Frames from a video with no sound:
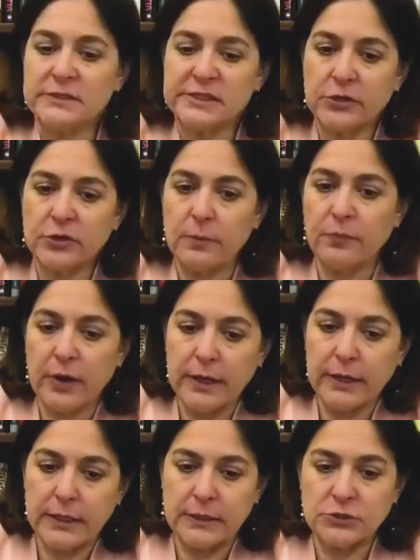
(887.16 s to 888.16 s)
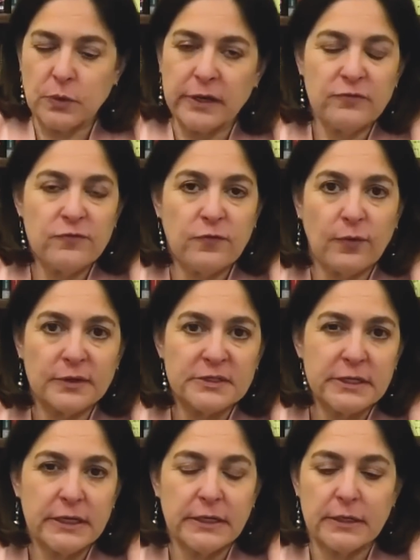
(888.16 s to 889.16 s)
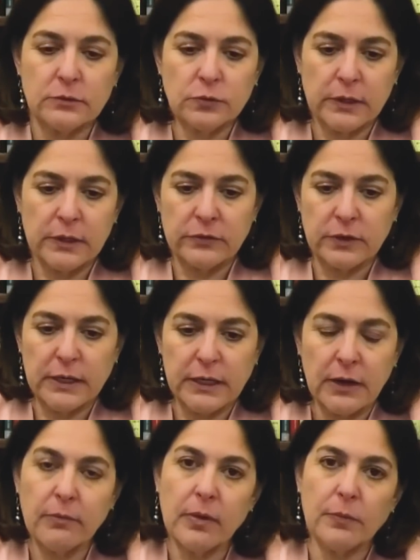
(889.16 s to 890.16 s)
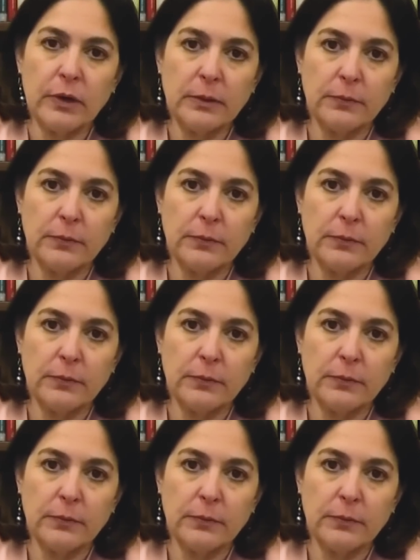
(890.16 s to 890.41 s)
Syria break it? In 2014 and 23? I can't remember when he...